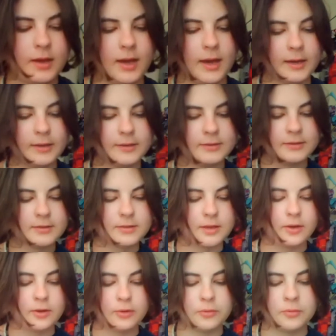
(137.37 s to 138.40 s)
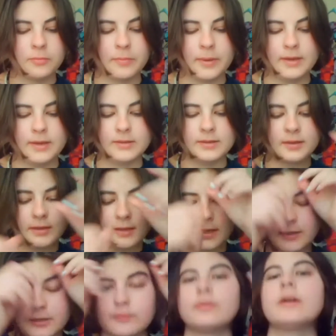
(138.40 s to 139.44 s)
And so basically,
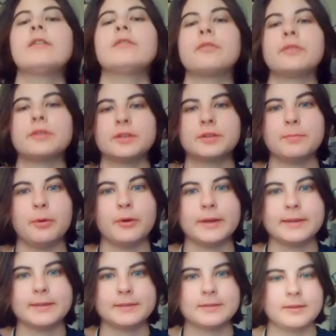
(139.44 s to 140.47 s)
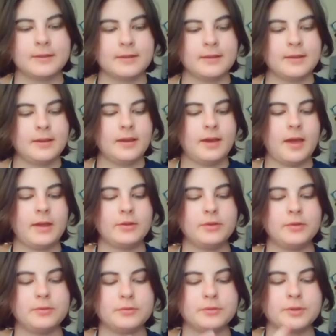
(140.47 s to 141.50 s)
as a reference point, I
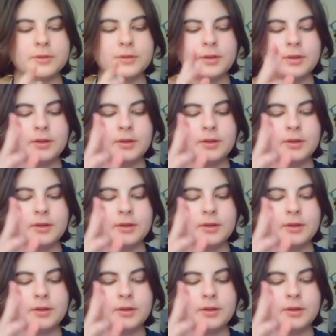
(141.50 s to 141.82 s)
used